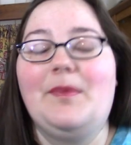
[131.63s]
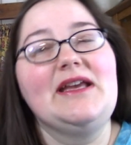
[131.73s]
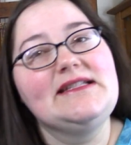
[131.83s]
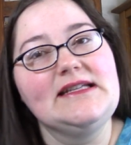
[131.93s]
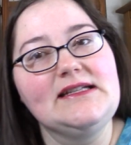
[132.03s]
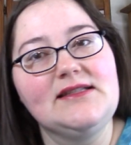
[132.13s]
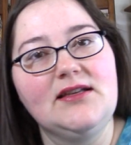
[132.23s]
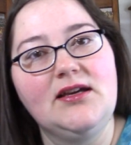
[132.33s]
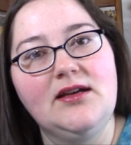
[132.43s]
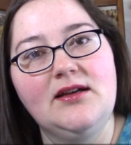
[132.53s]
Basics,
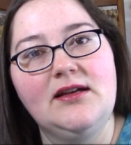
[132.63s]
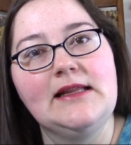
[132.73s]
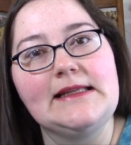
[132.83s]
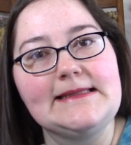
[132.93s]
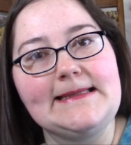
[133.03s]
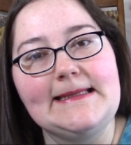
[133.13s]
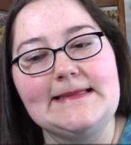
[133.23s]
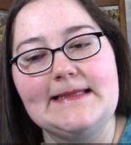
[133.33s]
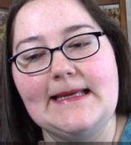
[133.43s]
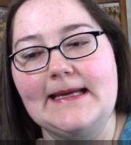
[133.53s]
let's get
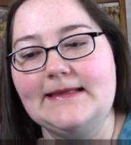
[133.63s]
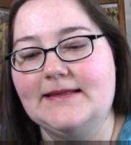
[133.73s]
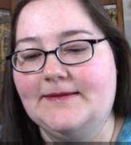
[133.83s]
into that.